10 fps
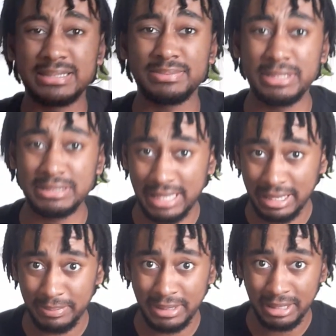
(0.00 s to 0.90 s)
smells
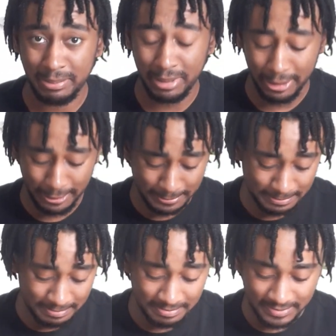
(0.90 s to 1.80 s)
like peanut butter,
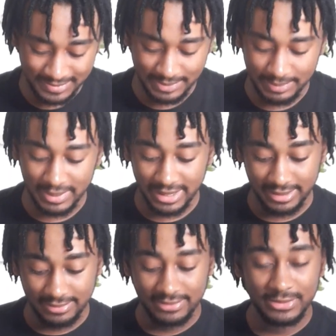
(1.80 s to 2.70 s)
but
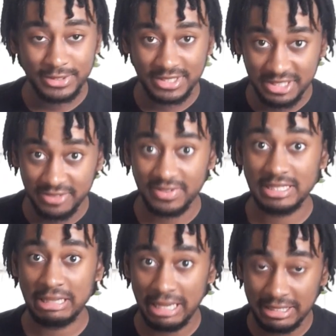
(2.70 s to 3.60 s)
we'll see if
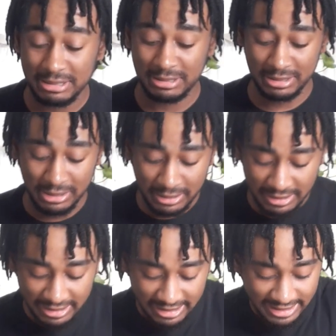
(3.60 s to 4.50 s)
it tastes
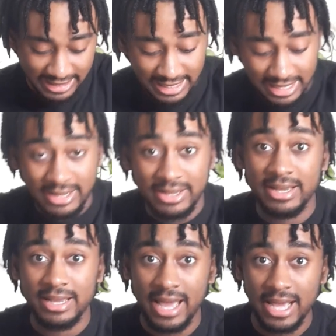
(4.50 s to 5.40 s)
good
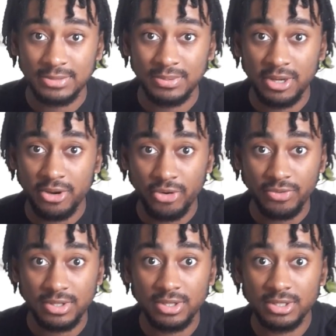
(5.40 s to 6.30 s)
as we go
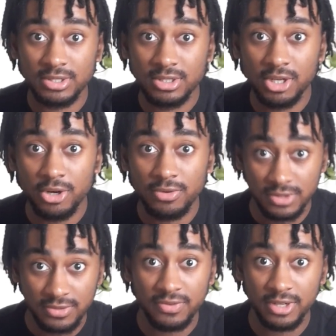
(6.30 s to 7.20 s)
over to the stove
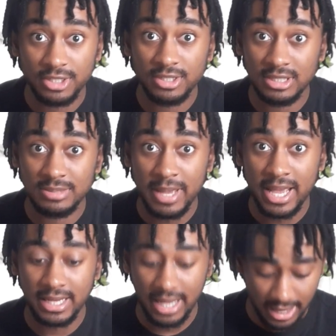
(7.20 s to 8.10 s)
to finish these
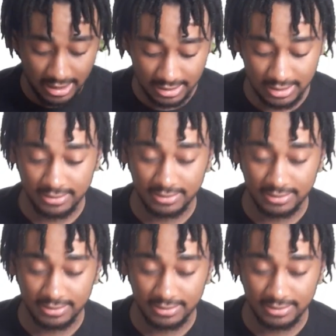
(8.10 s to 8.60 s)
pancakes.